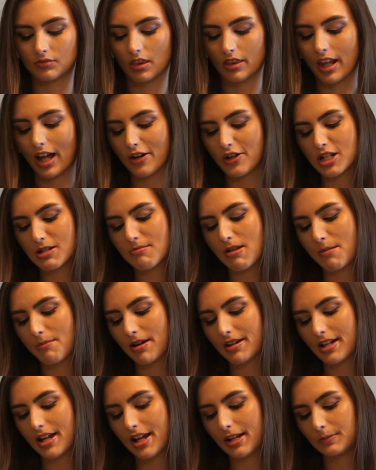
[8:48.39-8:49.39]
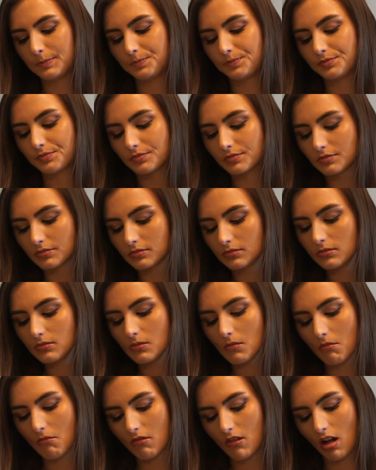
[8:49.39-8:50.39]
That just made my day.
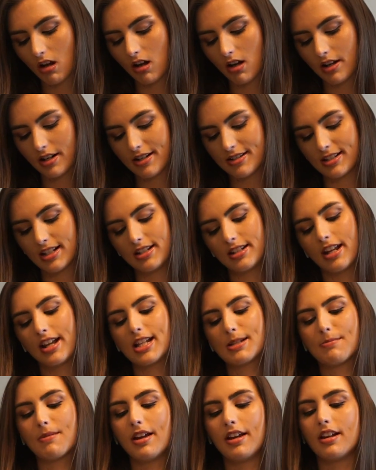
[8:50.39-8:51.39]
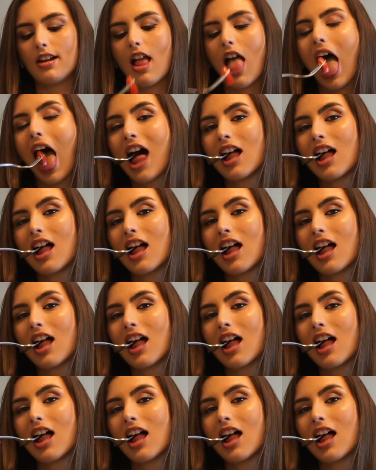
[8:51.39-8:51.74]
Honestly, day's made.